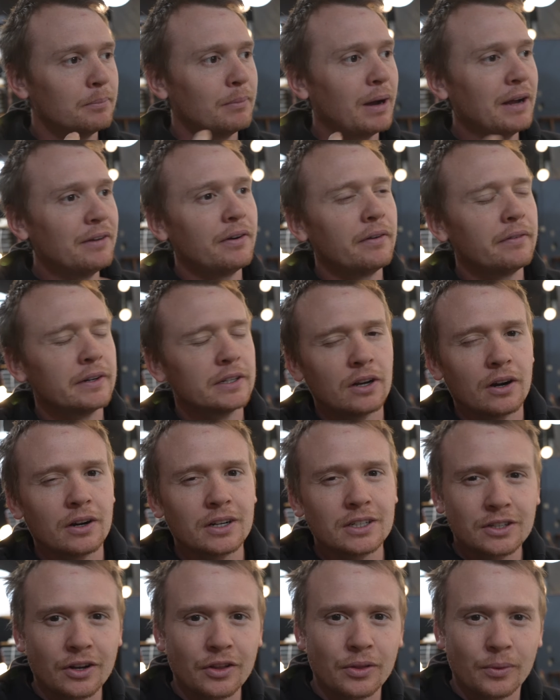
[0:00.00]
My favorite
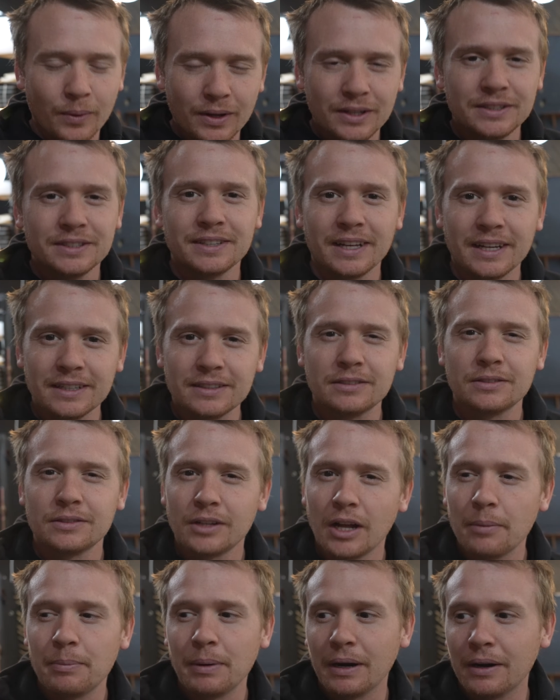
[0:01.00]
targets are the ones that
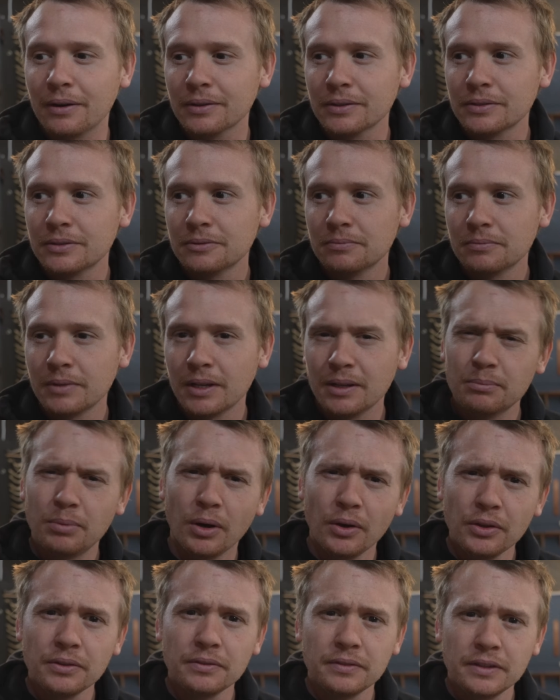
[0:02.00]
stop arrows, and
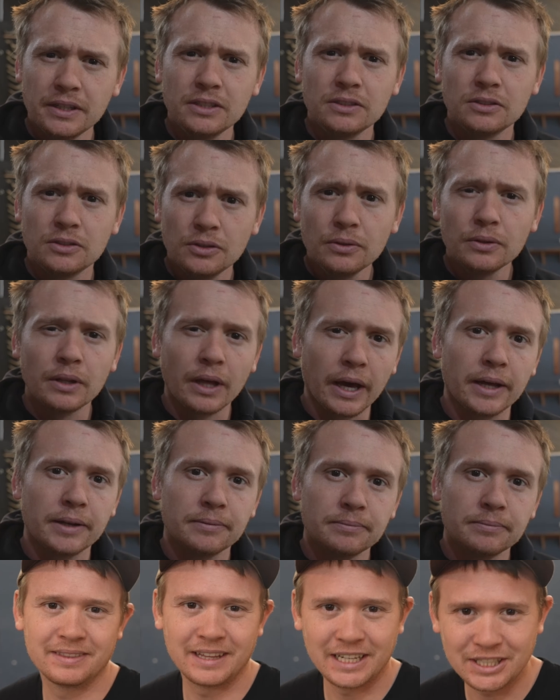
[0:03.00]
both of these do that.
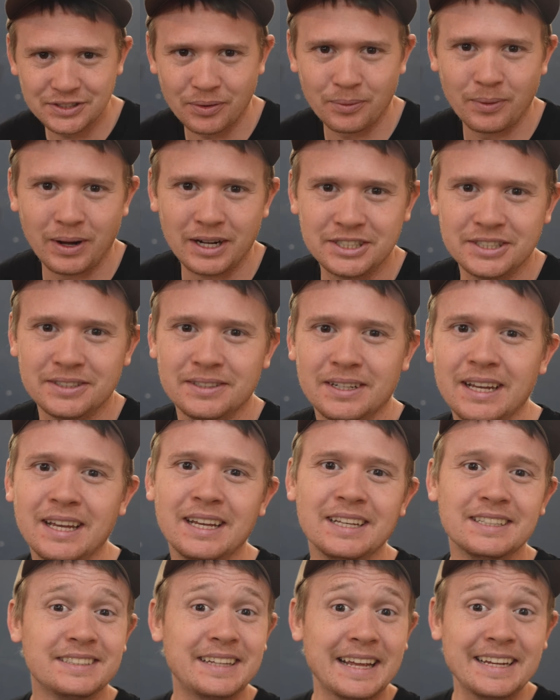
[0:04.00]
Thanks for watching.
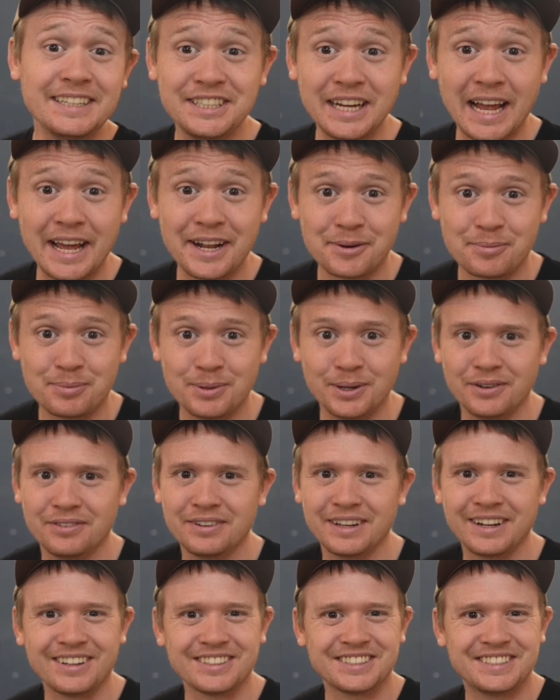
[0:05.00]
Stay shatterproof,
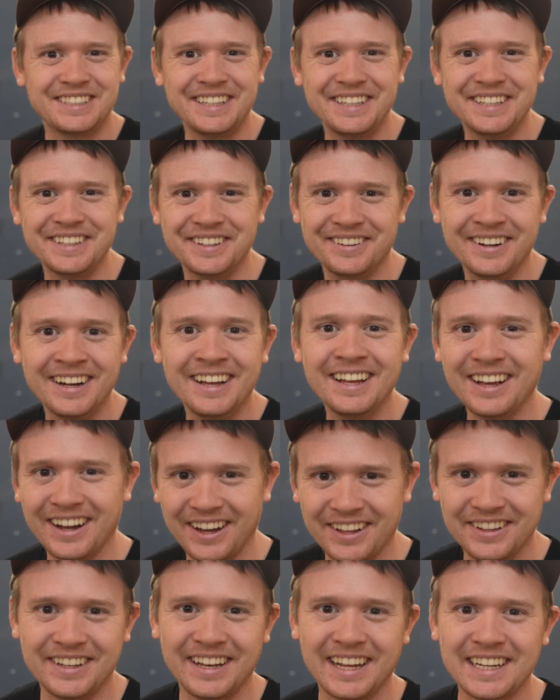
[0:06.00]
and I'll see you
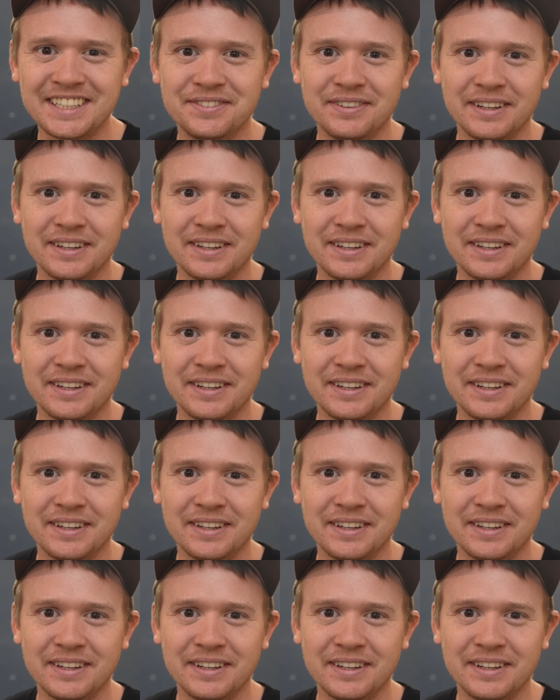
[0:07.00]
on the next